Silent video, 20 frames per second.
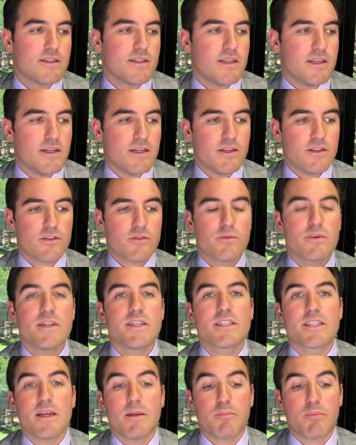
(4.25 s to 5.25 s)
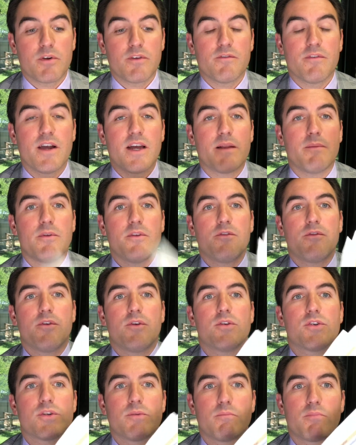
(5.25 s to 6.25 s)
the three separate vitamin
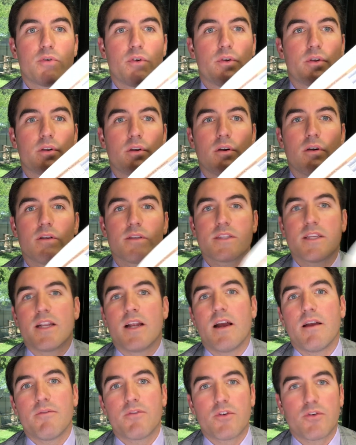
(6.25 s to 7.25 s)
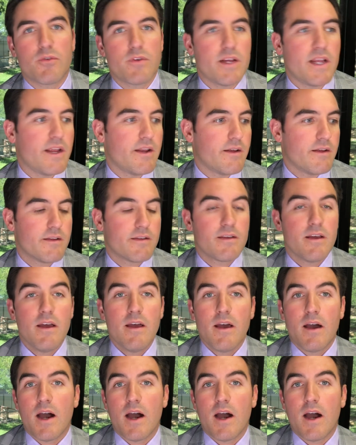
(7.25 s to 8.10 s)
infusion protocols that I've created.